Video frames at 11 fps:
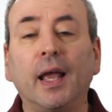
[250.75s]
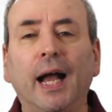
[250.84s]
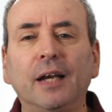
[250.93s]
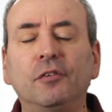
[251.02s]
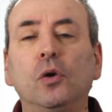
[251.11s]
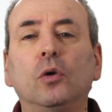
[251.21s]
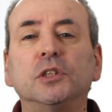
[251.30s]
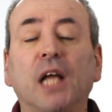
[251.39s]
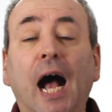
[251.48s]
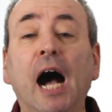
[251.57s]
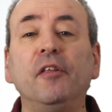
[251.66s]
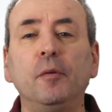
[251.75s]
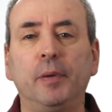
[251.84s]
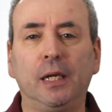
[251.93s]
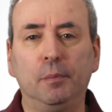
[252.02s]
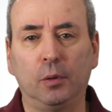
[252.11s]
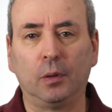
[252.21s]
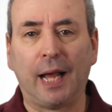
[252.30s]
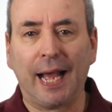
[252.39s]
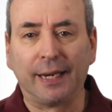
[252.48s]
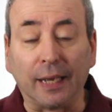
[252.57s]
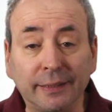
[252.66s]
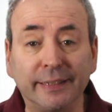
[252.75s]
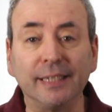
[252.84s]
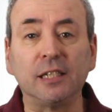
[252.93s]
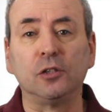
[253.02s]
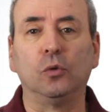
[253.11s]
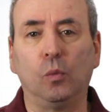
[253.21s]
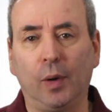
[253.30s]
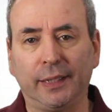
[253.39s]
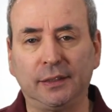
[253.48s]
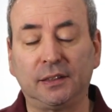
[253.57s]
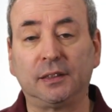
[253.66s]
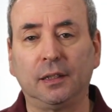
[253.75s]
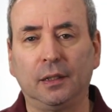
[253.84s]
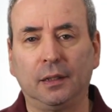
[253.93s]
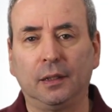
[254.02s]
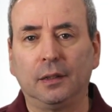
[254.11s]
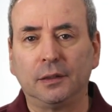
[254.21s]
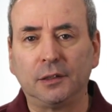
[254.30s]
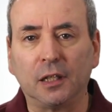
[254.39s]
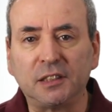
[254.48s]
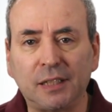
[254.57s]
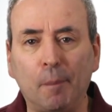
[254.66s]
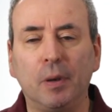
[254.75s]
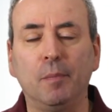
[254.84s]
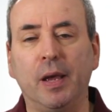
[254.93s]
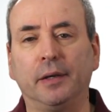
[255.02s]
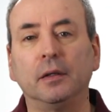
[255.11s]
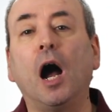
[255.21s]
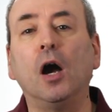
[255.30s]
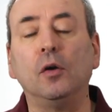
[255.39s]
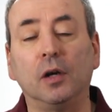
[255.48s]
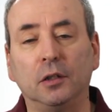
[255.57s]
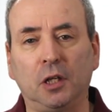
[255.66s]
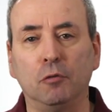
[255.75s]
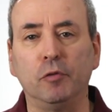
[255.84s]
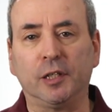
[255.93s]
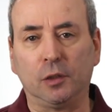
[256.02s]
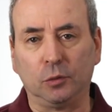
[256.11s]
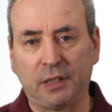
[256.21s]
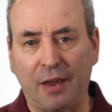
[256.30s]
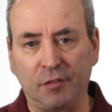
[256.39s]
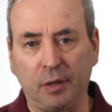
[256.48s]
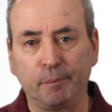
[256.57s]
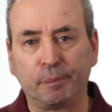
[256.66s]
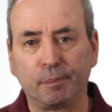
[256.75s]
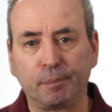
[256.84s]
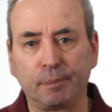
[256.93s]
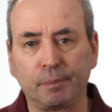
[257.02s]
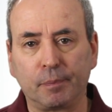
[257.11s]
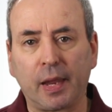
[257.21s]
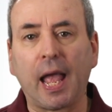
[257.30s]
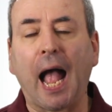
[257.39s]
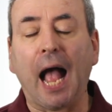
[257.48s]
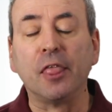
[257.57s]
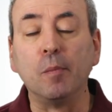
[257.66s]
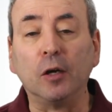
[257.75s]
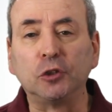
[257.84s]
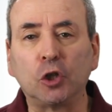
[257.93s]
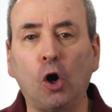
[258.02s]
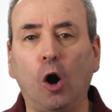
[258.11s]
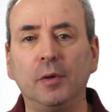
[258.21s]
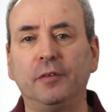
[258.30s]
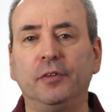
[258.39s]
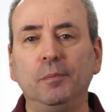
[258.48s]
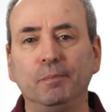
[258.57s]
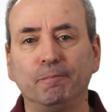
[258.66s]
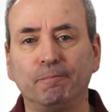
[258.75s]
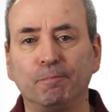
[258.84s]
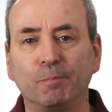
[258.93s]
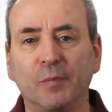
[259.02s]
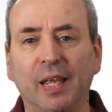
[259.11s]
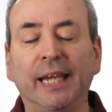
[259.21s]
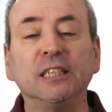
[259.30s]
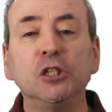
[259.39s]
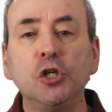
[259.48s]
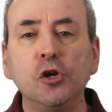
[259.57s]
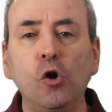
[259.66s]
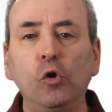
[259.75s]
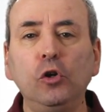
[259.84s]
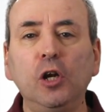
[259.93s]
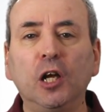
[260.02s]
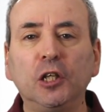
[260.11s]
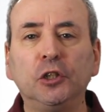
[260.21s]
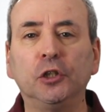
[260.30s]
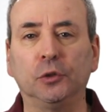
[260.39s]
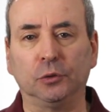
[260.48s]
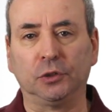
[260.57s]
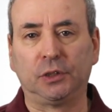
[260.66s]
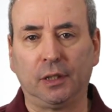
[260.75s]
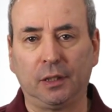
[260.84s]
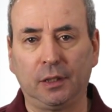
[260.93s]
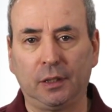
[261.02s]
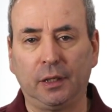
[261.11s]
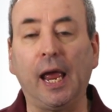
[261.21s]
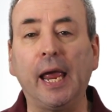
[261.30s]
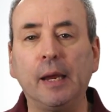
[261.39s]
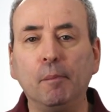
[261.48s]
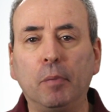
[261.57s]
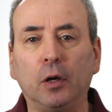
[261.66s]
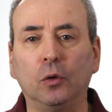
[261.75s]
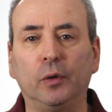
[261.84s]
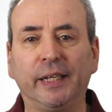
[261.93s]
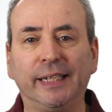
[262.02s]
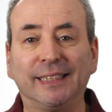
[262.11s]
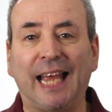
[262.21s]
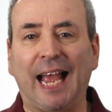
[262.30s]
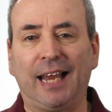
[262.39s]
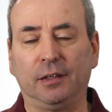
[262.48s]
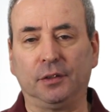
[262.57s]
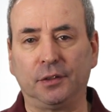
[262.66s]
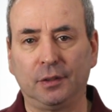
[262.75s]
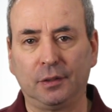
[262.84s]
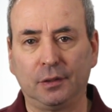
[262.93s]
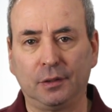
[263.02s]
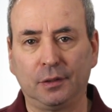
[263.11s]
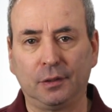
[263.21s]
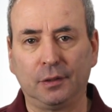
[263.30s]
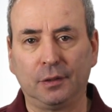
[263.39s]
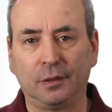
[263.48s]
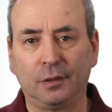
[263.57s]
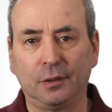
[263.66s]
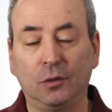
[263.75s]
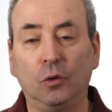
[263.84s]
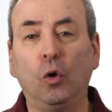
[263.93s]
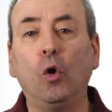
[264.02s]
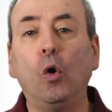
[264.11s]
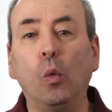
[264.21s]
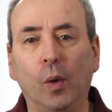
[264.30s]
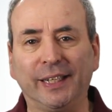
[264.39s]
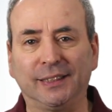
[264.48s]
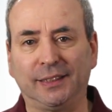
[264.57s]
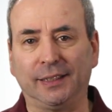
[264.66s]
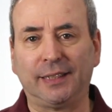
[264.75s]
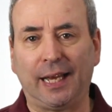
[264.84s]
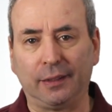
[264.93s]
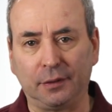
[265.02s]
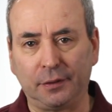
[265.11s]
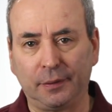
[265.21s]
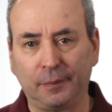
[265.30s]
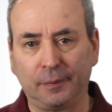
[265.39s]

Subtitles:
And of course, other people add additional wastes to supplement Ohno's original seven. And the most common of them is non-used employee talent or wasted talent.